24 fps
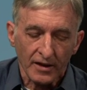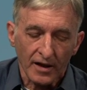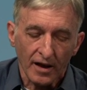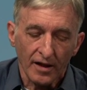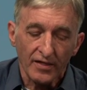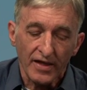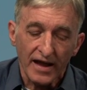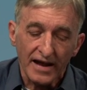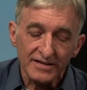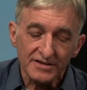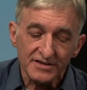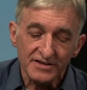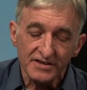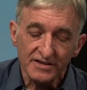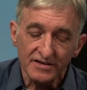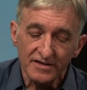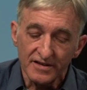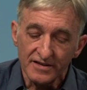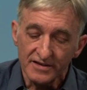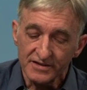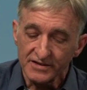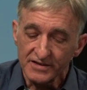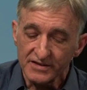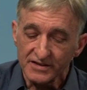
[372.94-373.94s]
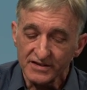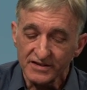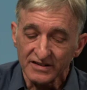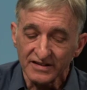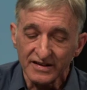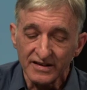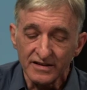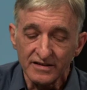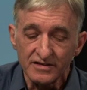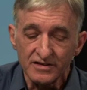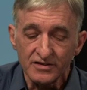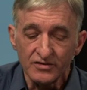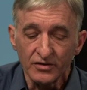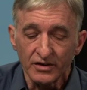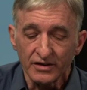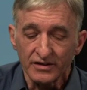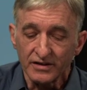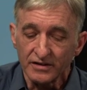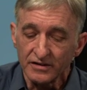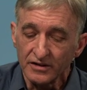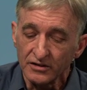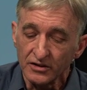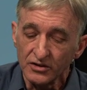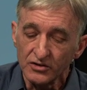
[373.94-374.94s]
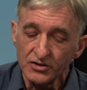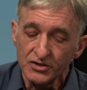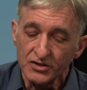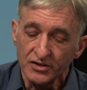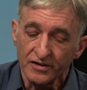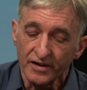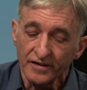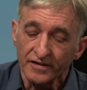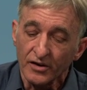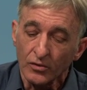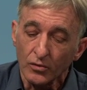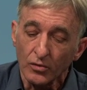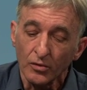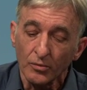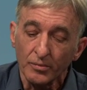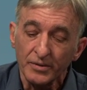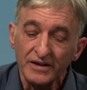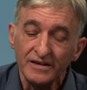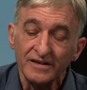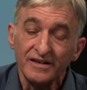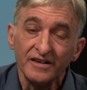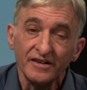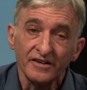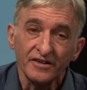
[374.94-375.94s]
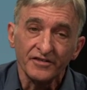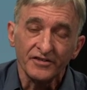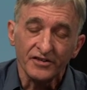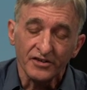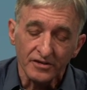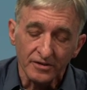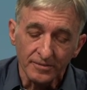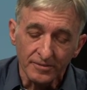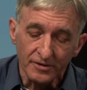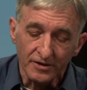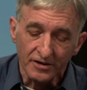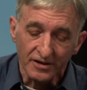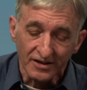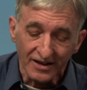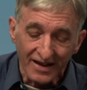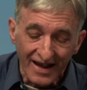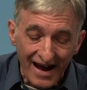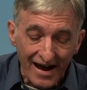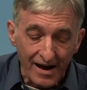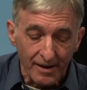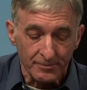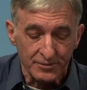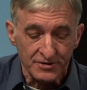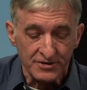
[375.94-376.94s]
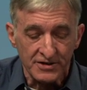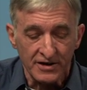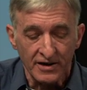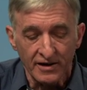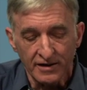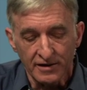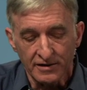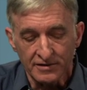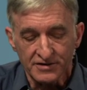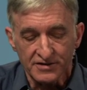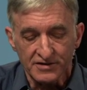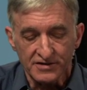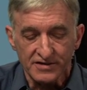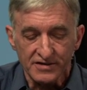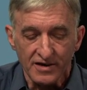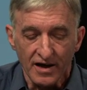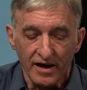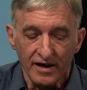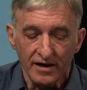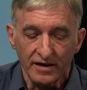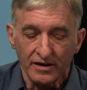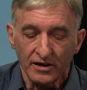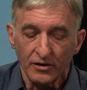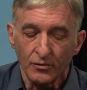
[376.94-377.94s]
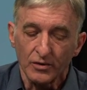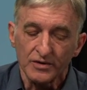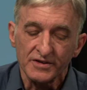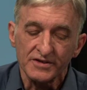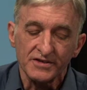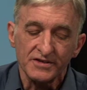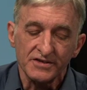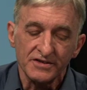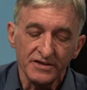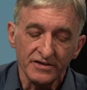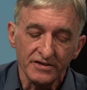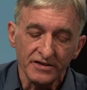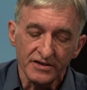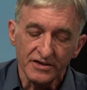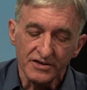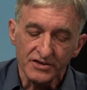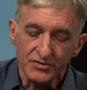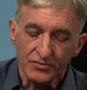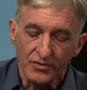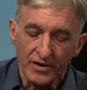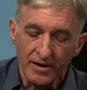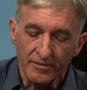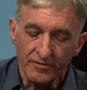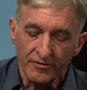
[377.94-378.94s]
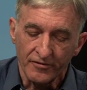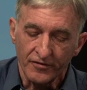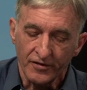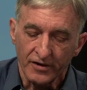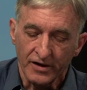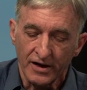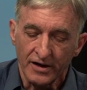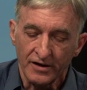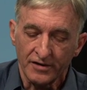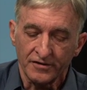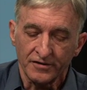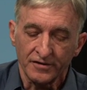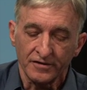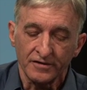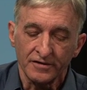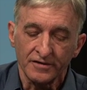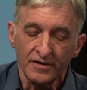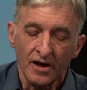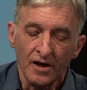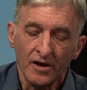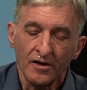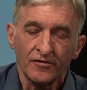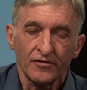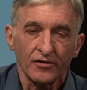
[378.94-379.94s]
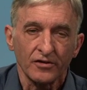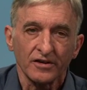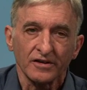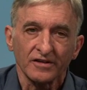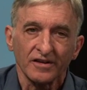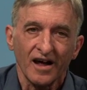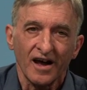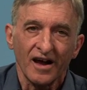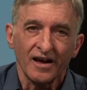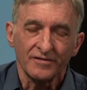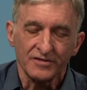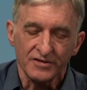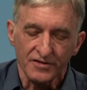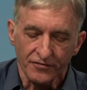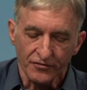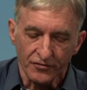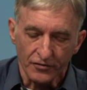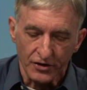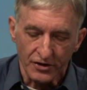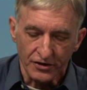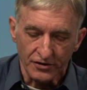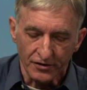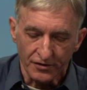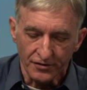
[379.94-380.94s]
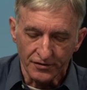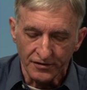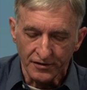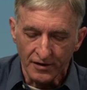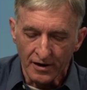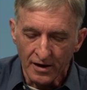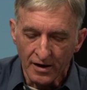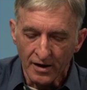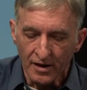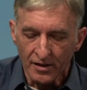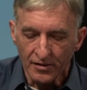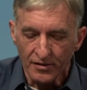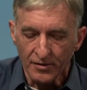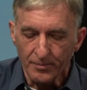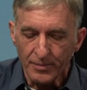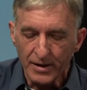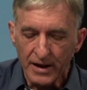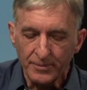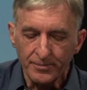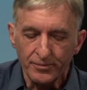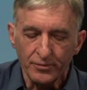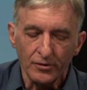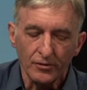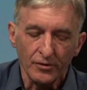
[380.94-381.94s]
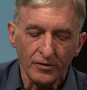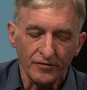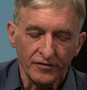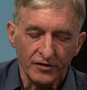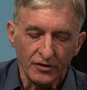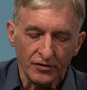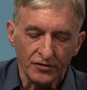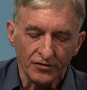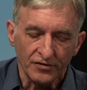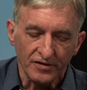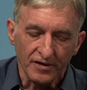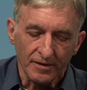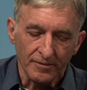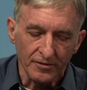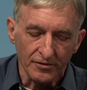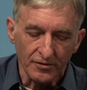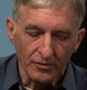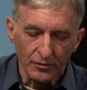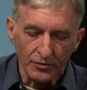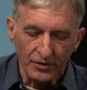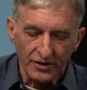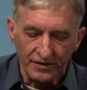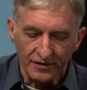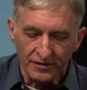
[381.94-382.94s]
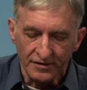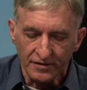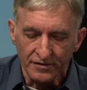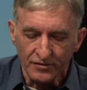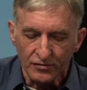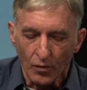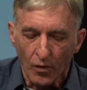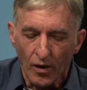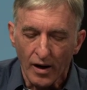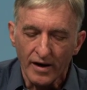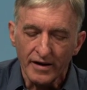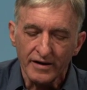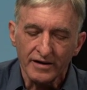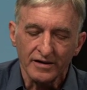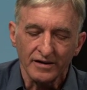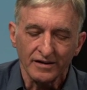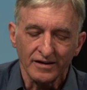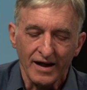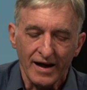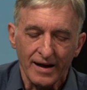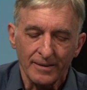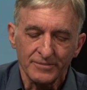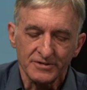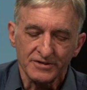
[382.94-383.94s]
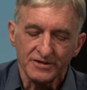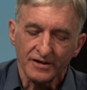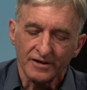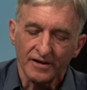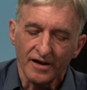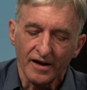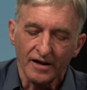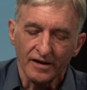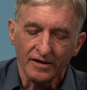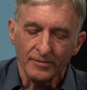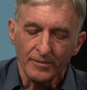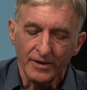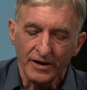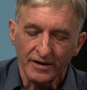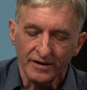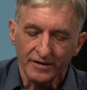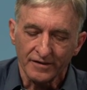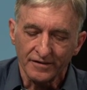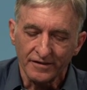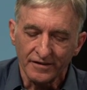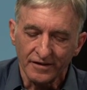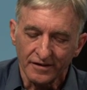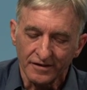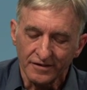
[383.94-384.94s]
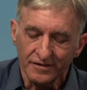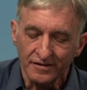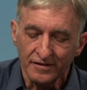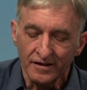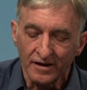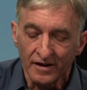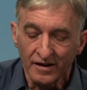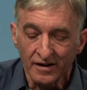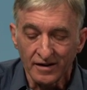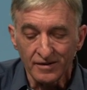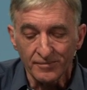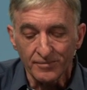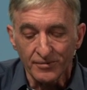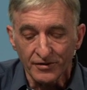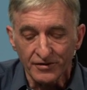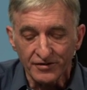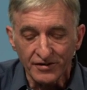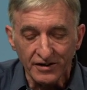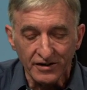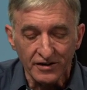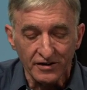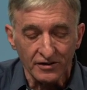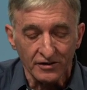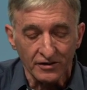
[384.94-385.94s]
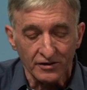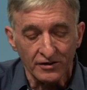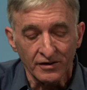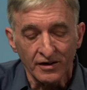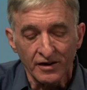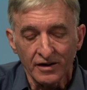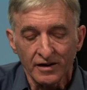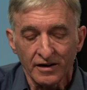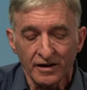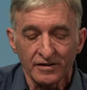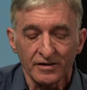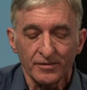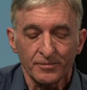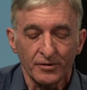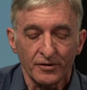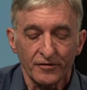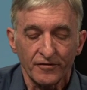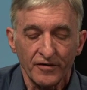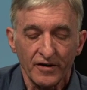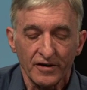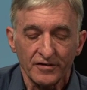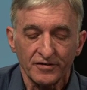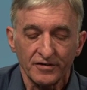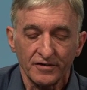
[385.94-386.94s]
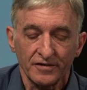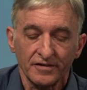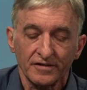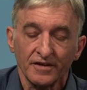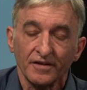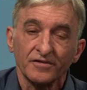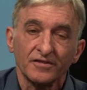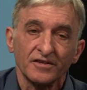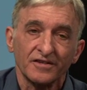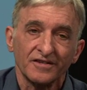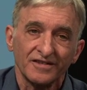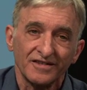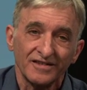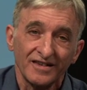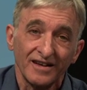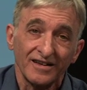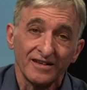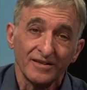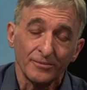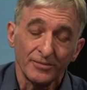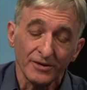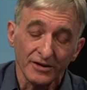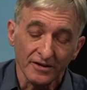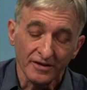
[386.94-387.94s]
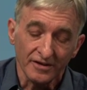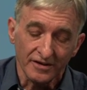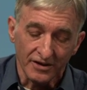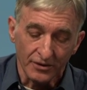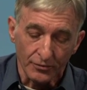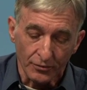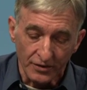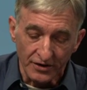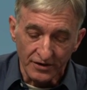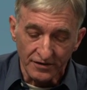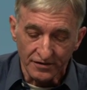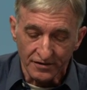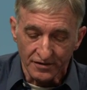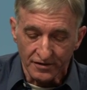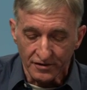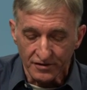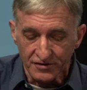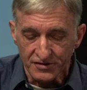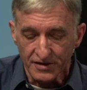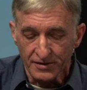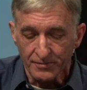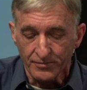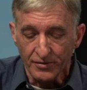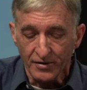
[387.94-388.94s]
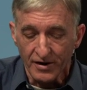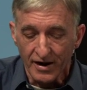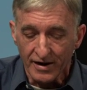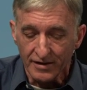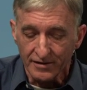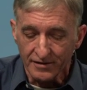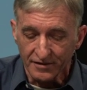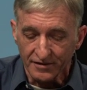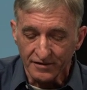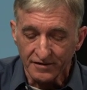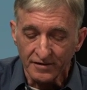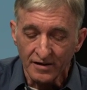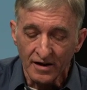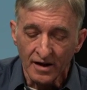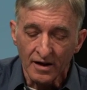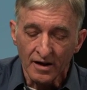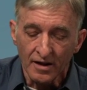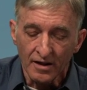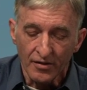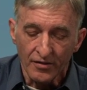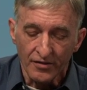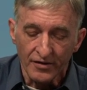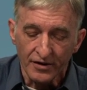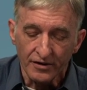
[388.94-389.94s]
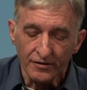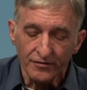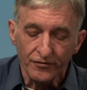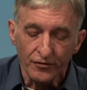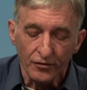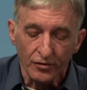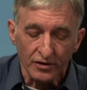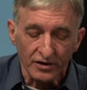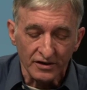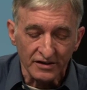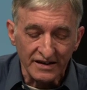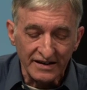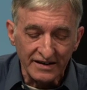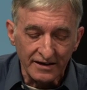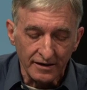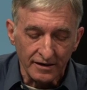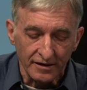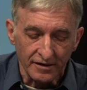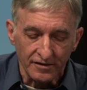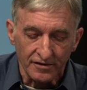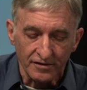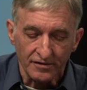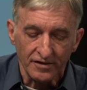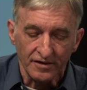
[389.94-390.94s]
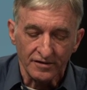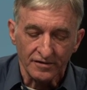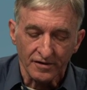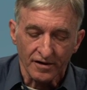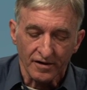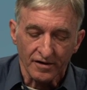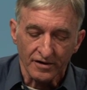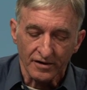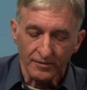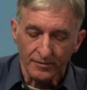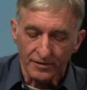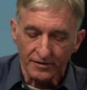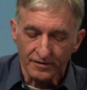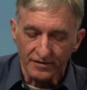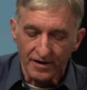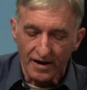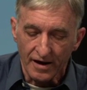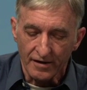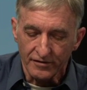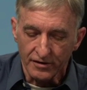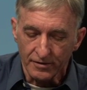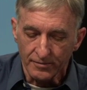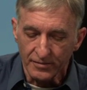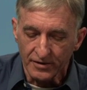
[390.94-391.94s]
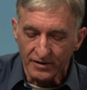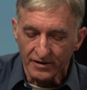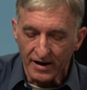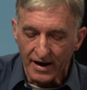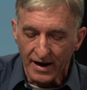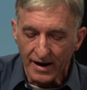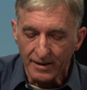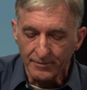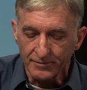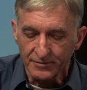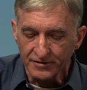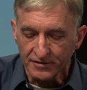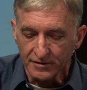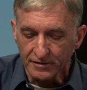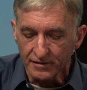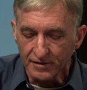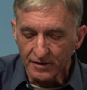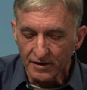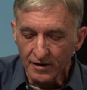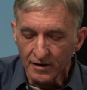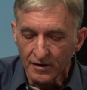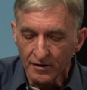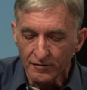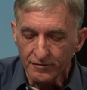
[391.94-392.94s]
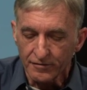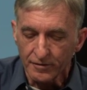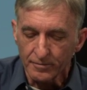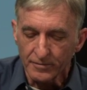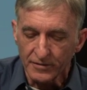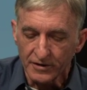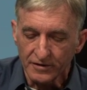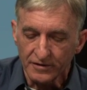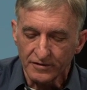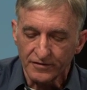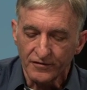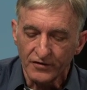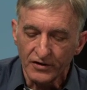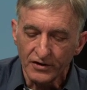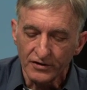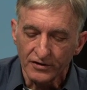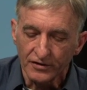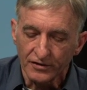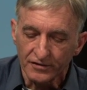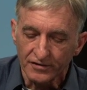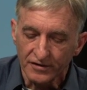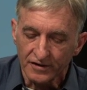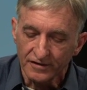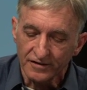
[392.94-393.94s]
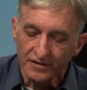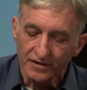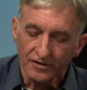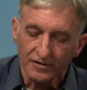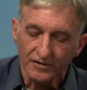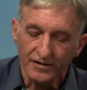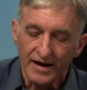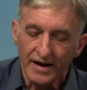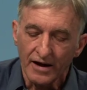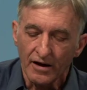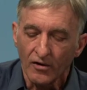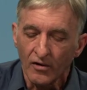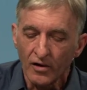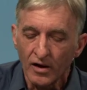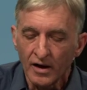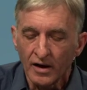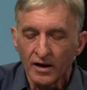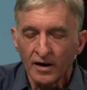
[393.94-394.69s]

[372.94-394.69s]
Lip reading: That synthesis leads to a conclusion that there will be near-term collapse in society with serious ramifications for the lives of readers. The paper reviews some of the reasons why collapse denial may exist, in particular in the professions of sustainability research and practice, therefore leading to these arguments having been absent from these fields until now.